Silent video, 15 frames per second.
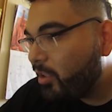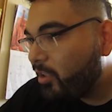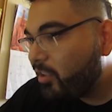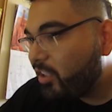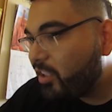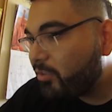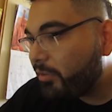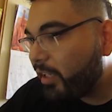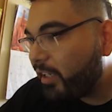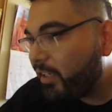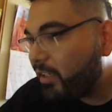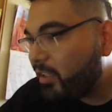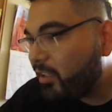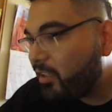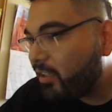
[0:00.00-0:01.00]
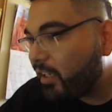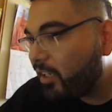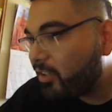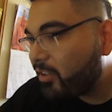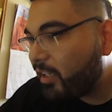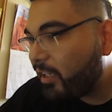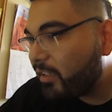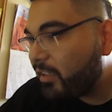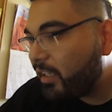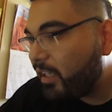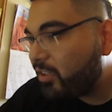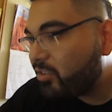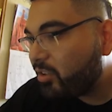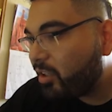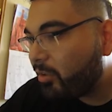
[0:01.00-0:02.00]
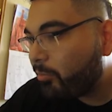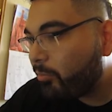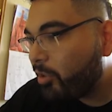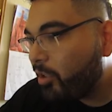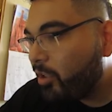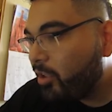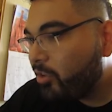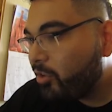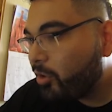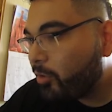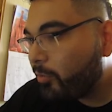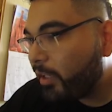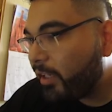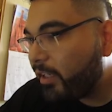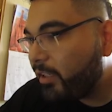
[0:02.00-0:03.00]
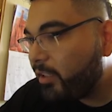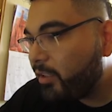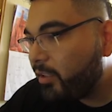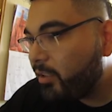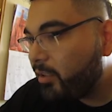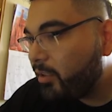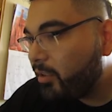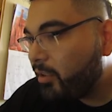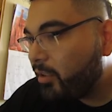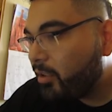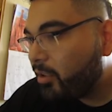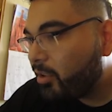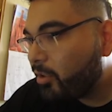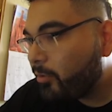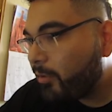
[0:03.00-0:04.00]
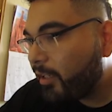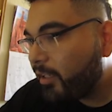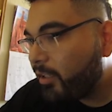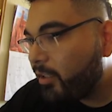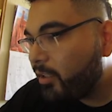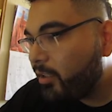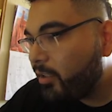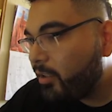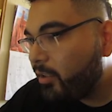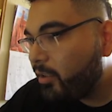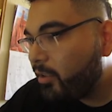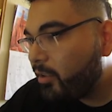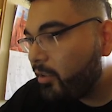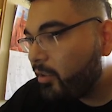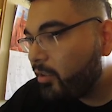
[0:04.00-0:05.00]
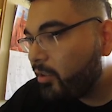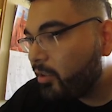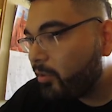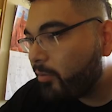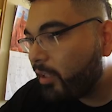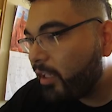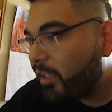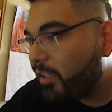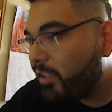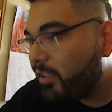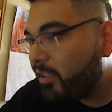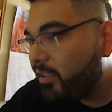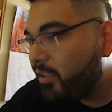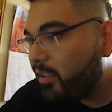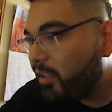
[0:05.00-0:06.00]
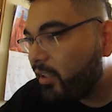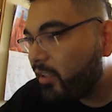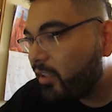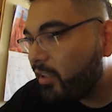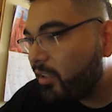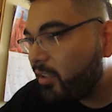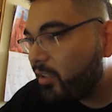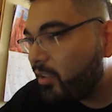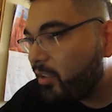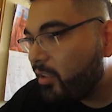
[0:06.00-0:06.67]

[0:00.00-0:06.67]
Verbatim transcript: This right here, look, I don't like that, so I'm node right here, node right here, node right here, and then